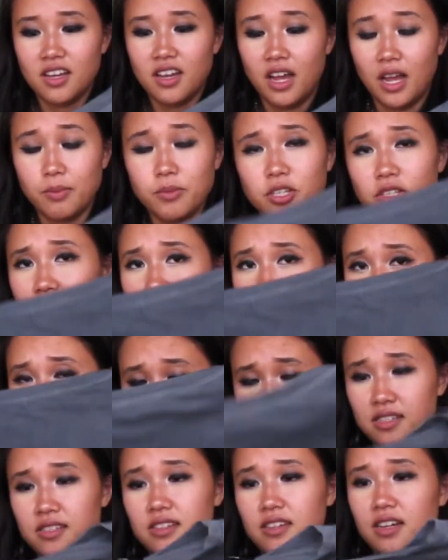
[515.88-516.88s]
I'm gonna
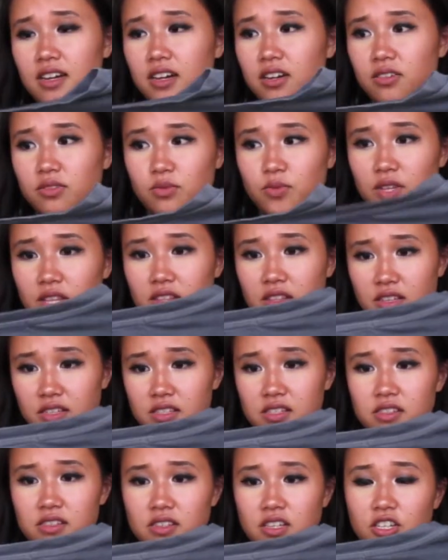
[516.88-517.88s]
test it out with
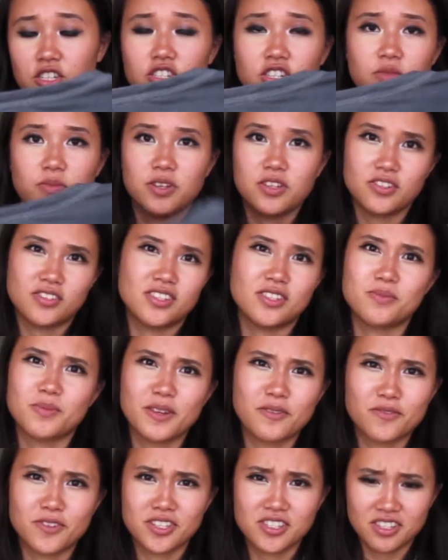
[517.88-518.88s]
this t-shirt because it's
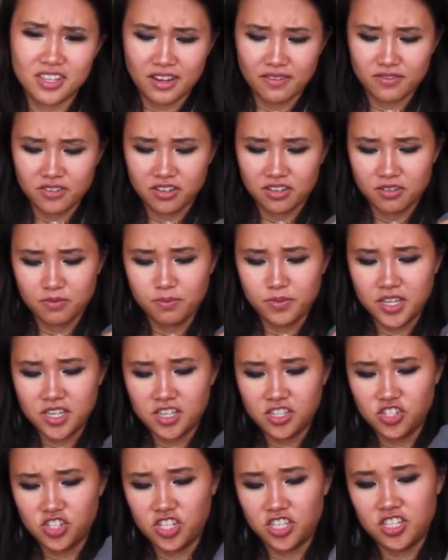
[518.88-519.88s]
my first ever
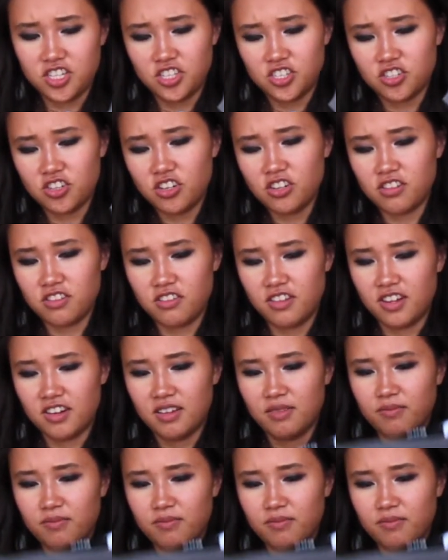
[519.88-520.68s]
BDG t-shirt and